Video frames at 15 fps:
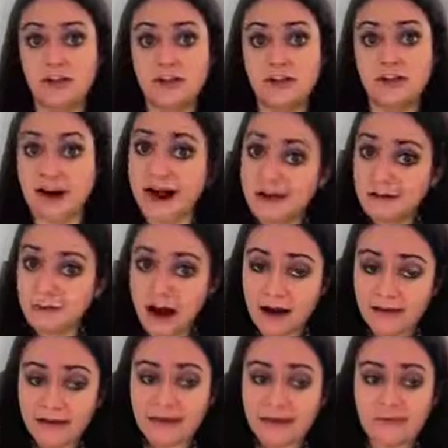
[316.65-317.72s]
your
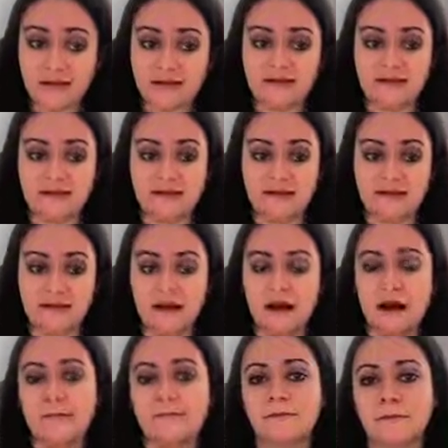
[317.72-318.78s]
out-of-pocket expenses can
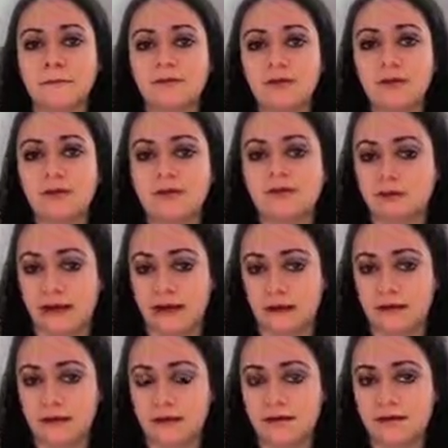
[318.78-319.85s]
come from a few different
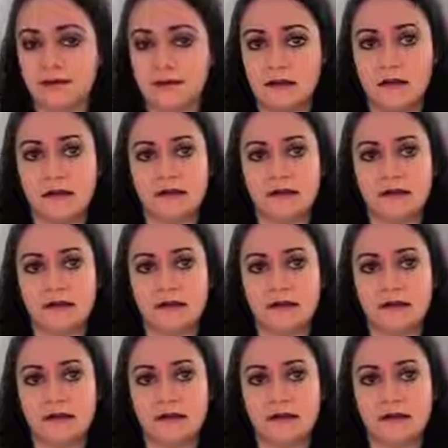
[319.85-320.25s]
areas.